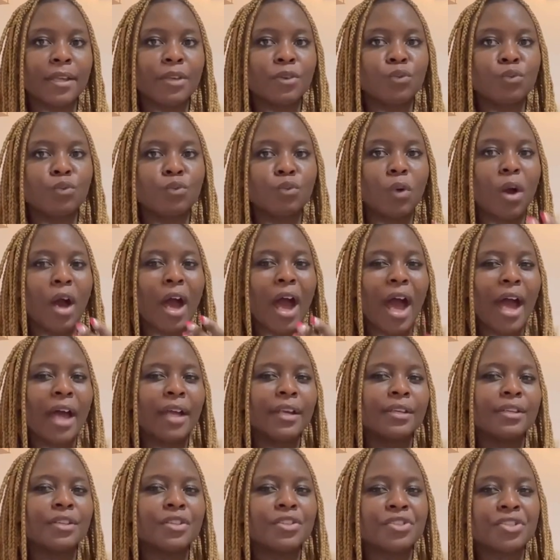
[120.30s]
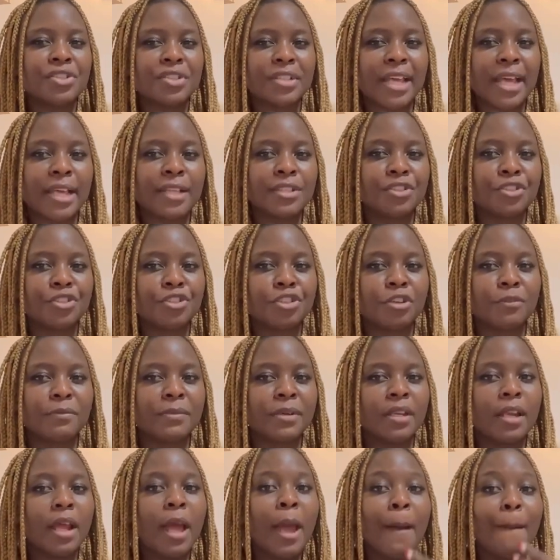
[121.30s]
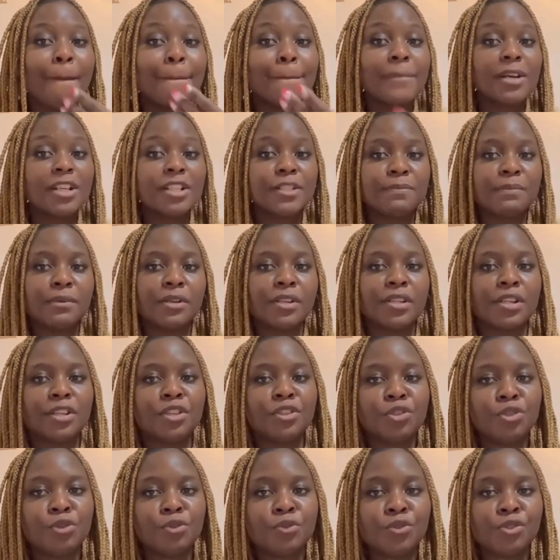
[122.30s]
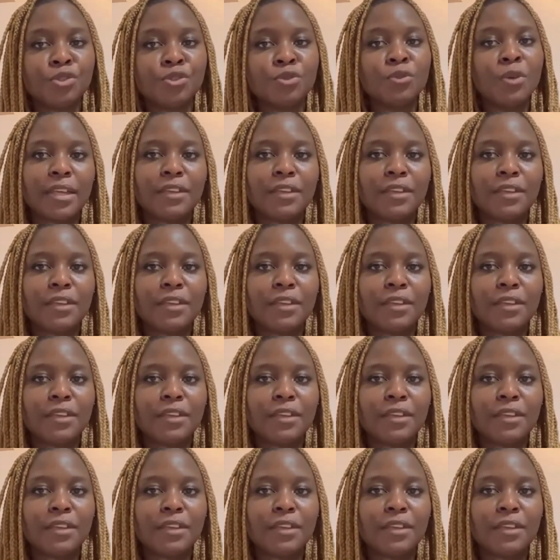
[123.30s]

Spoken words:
who understands German much better than you do.